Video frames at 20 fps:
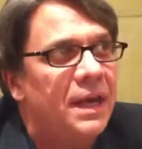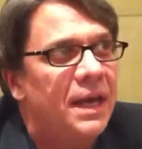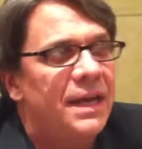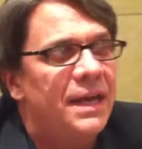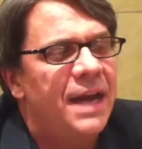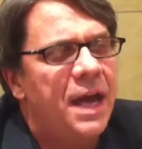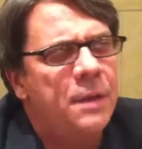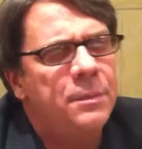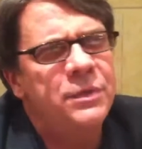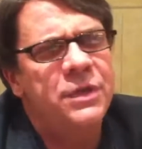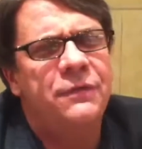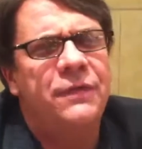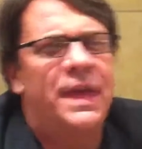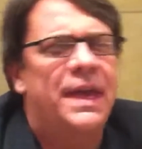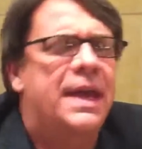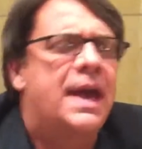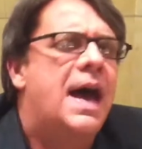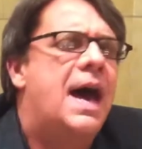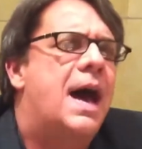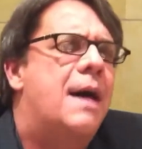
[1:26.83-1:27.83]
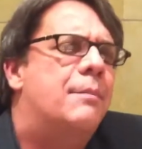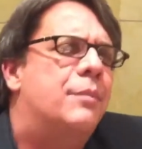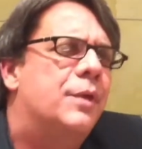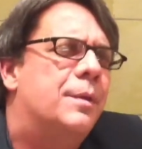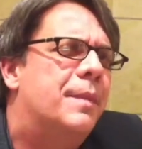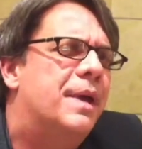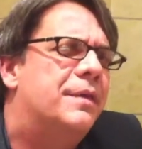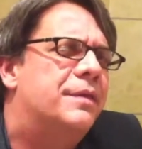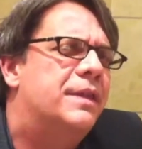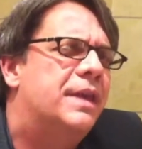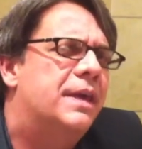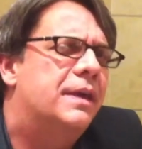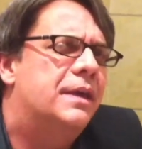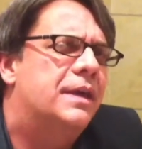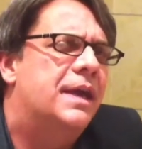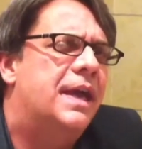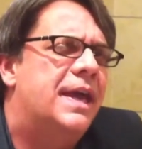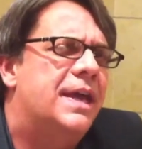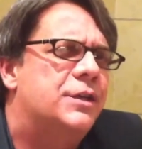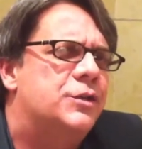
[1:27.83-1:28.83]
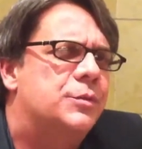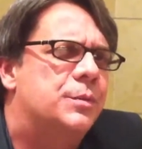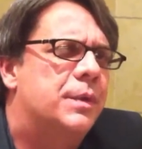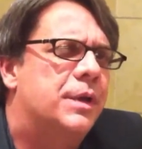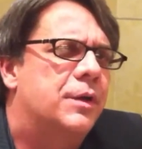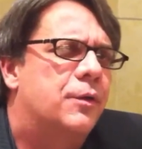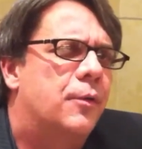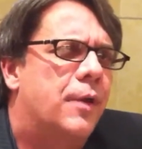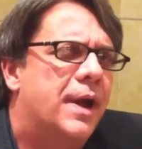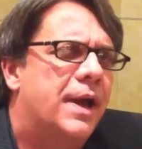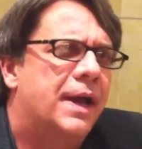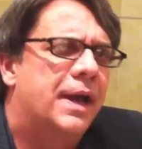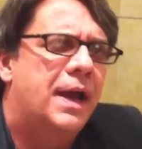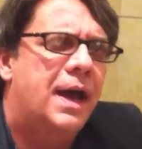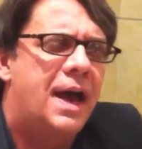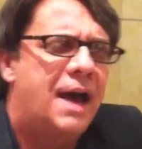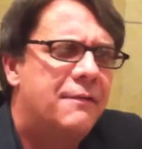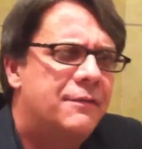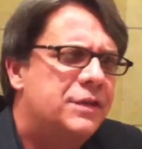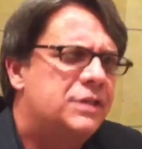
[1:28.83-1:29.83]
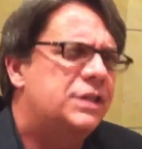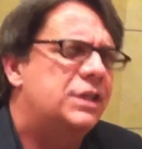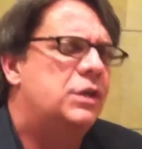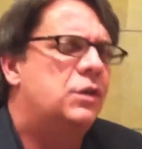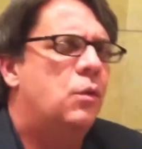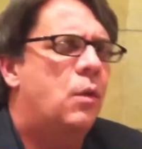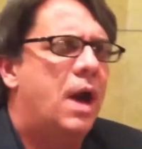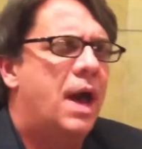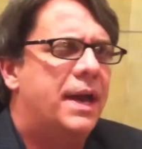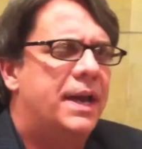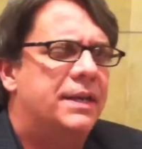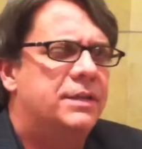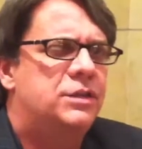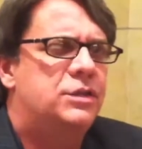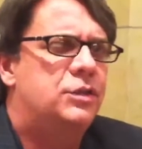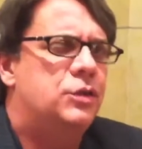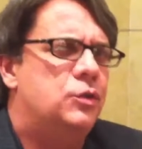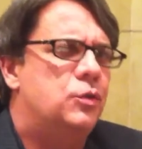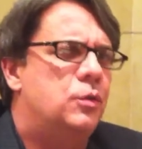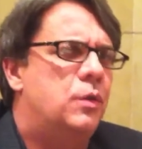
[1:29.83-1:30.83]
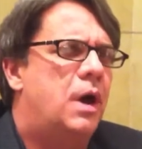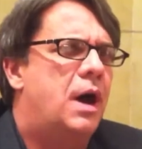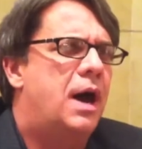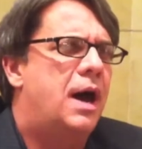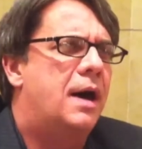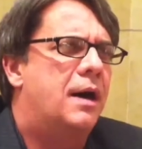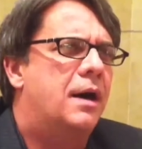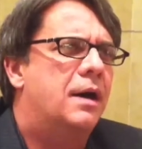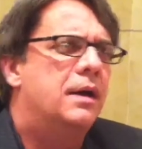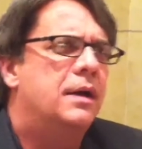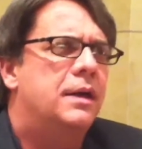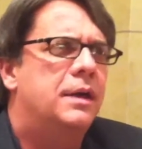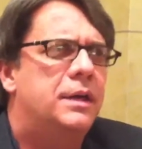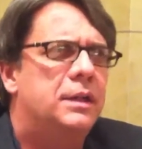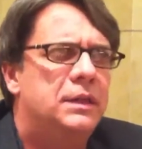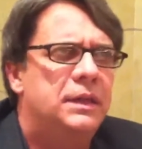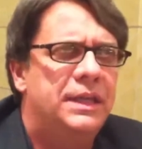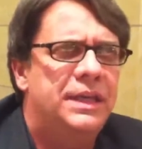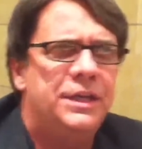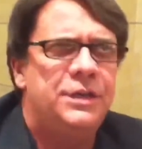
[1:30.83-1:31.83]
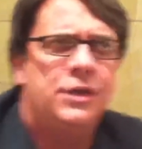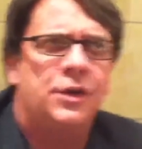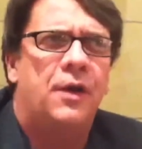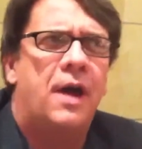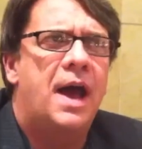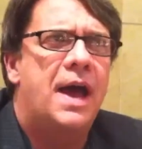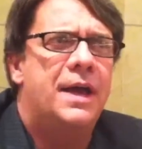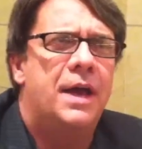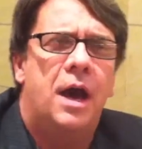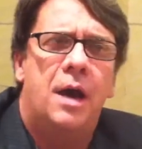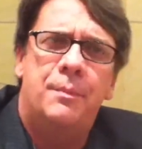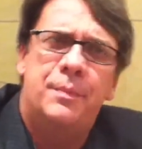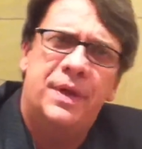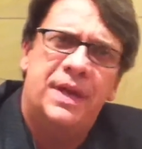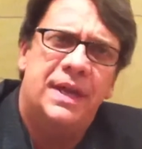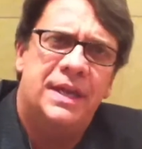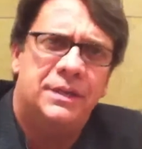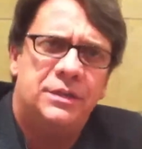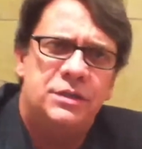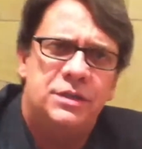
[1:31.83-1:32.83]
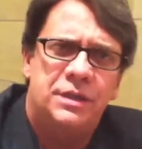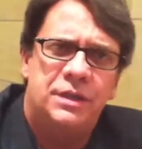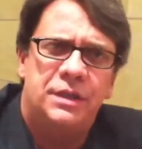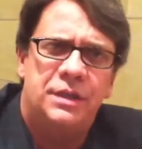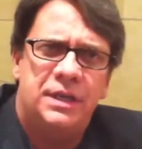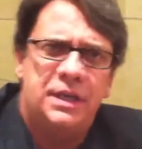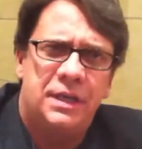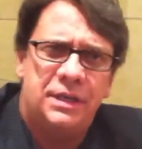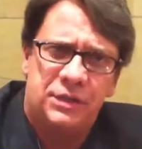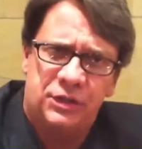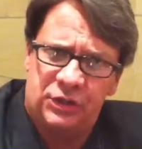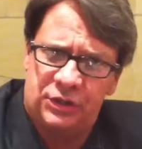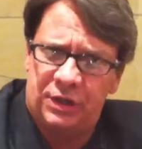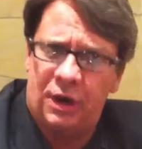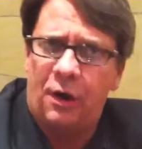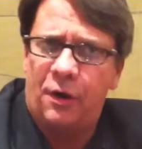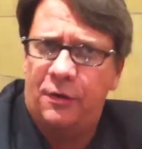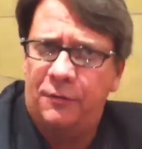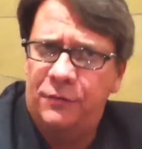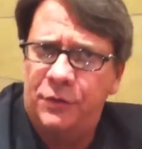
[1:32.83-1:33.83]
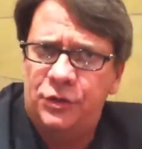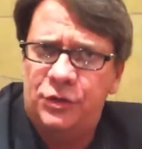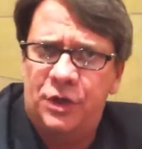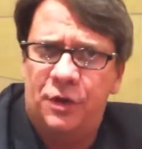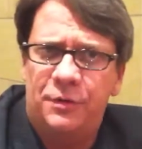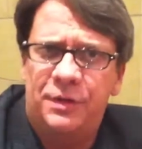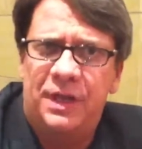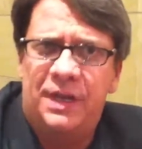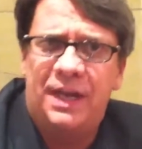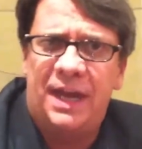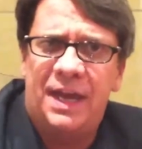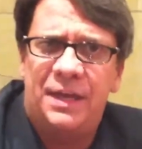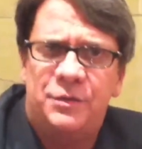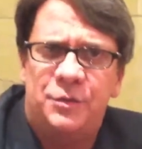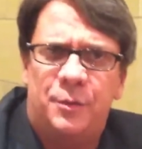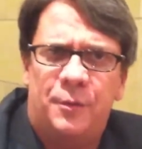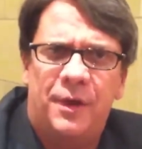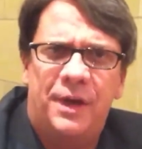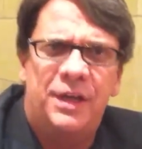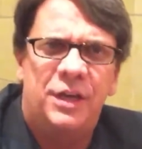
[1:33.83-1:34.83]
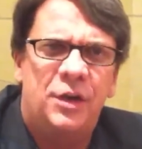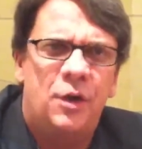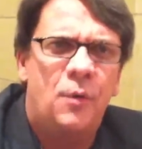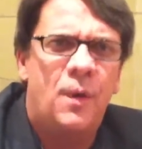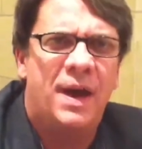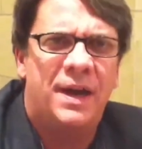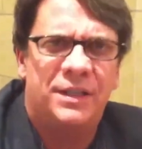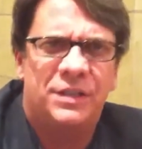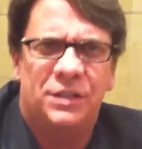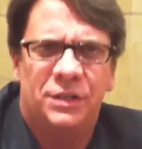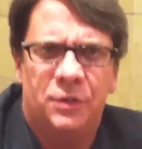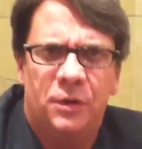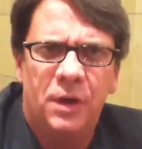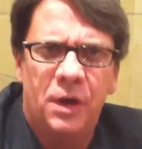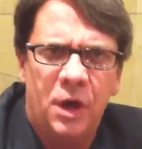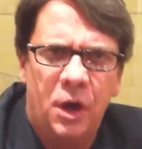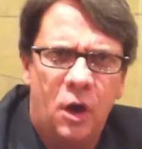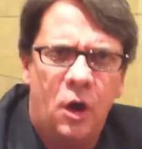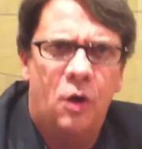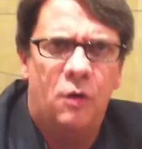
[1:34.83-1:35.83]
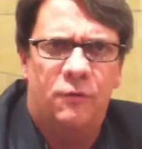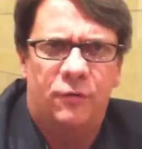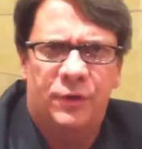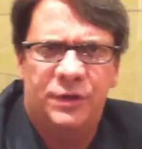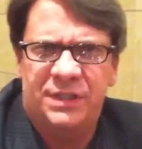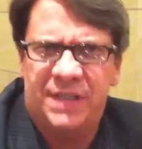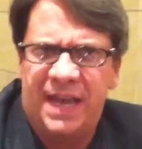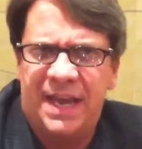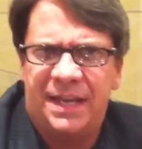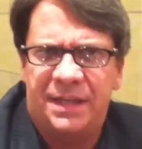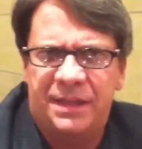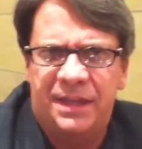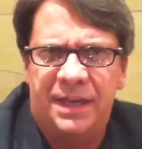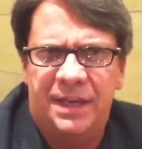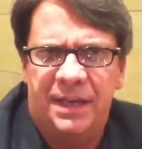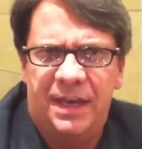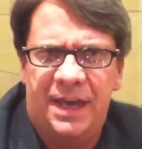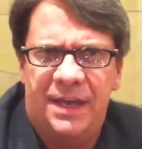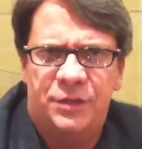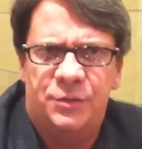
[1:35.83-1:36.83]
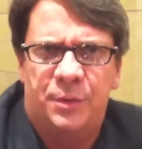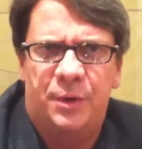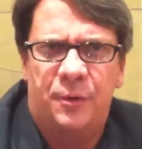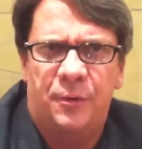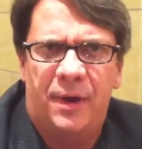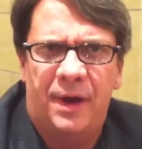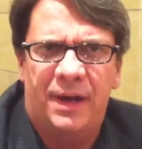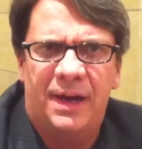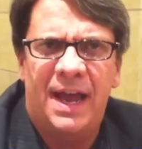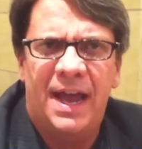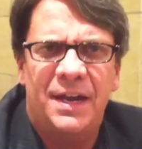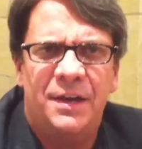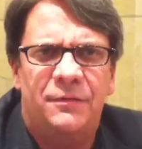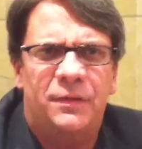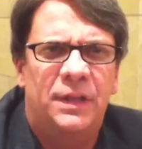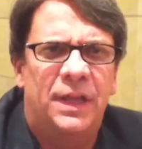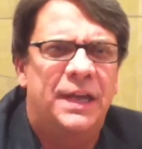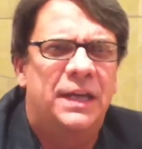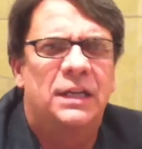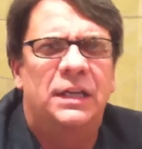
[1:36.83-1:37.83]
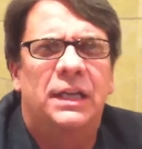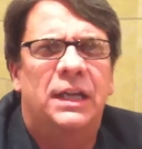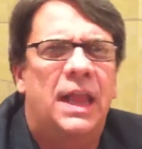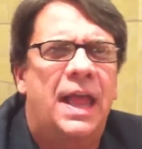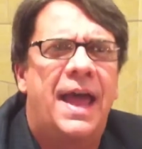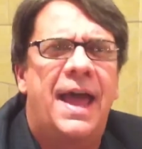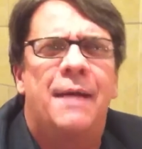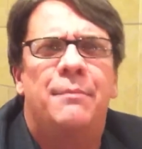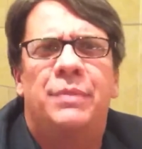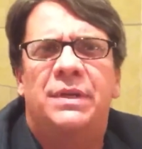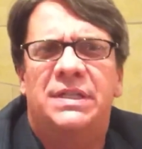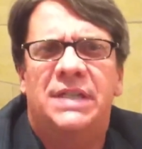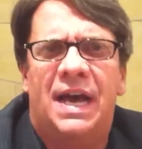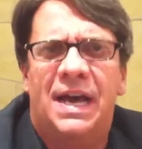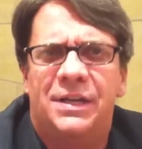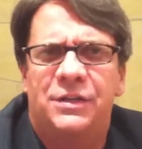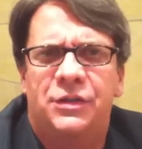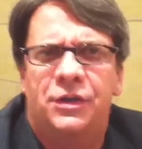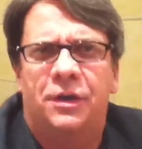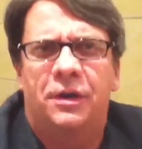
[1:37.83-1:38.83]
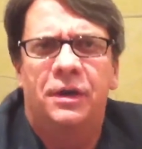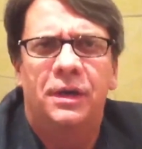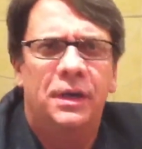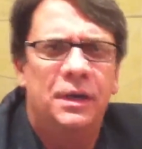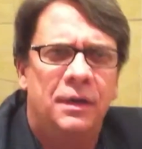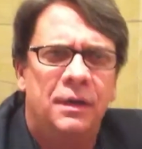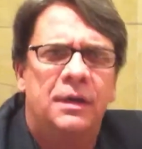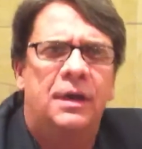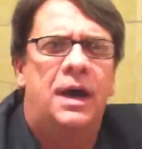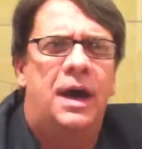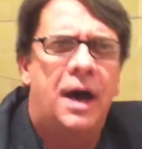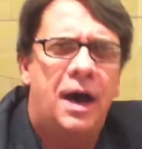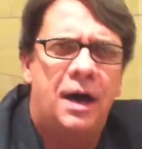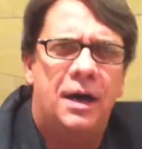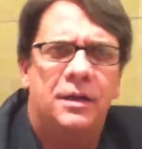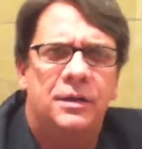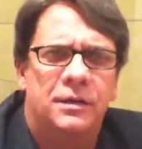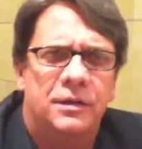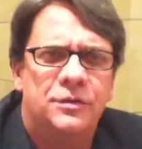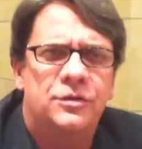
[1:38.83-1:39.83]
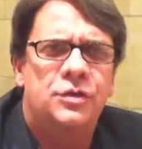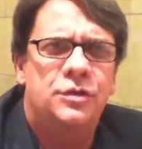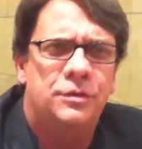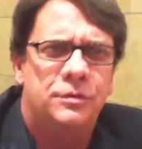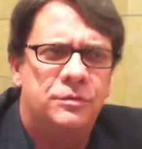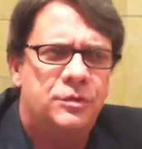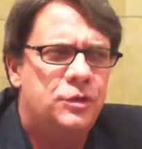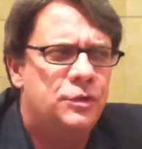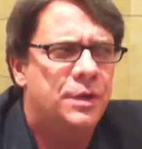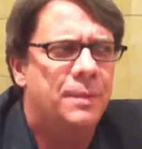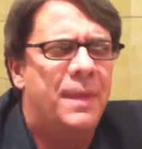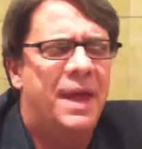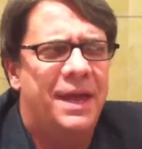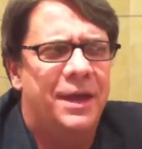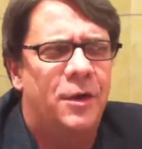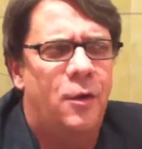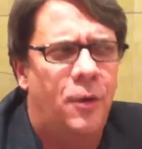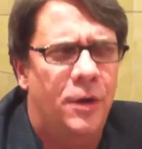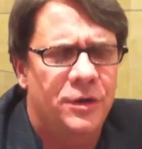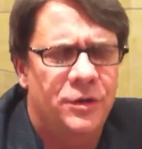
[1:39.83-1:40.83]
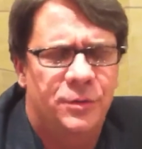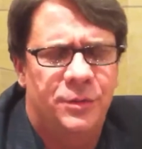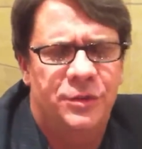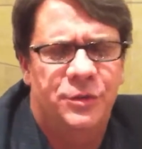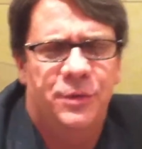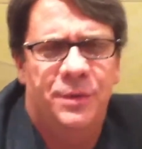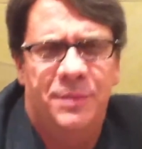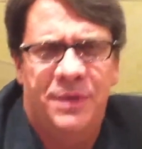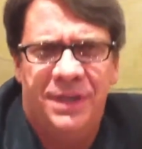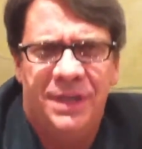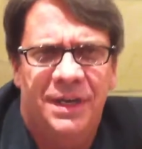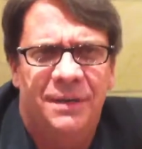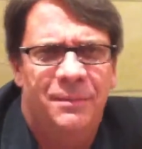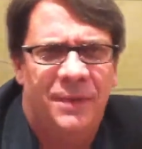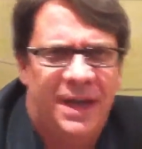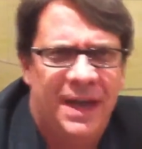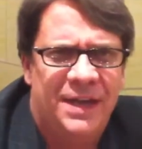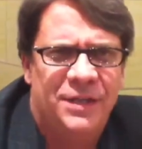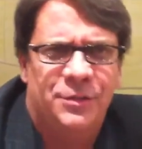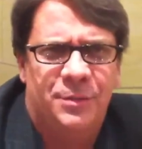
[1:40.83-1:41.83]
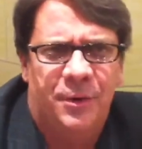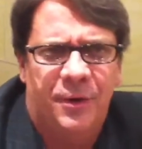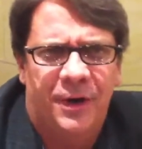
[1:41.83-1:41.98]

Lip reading: It helps if they complement the engagement ring. Obviously, you want it to lead your eye up into the star of the show, the engagement ring. You don't want it to overtake the engagement ring. Kind of like a little appetizer to the main course, which would be the engagement ring.